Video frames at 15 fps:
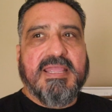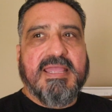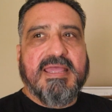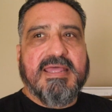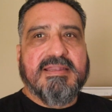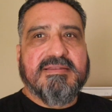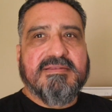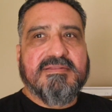
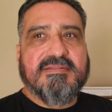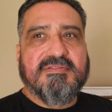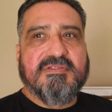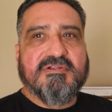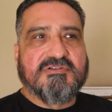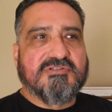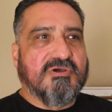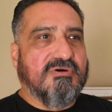and
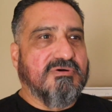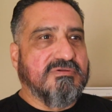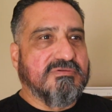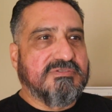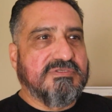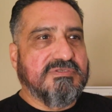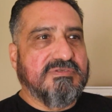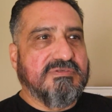they're
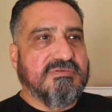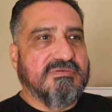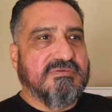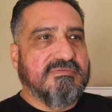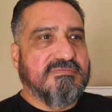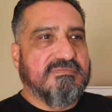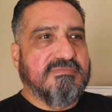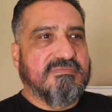told to
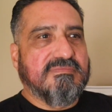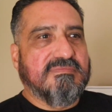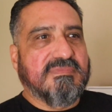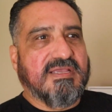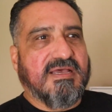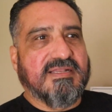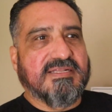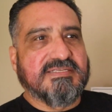
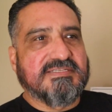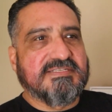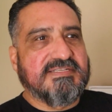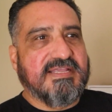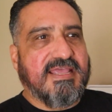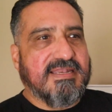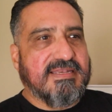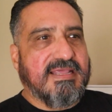kind of
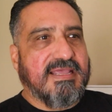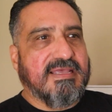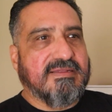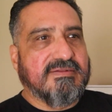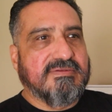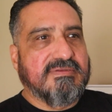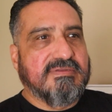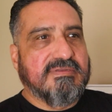stand
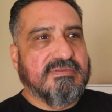down.